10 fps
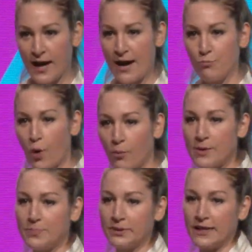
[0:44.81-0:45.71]
and what we
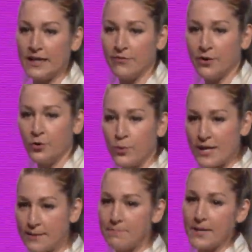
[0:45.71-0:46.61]
believe we
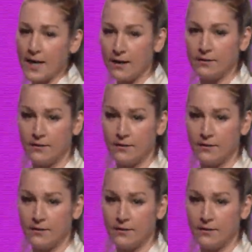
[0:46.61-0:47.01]
can be.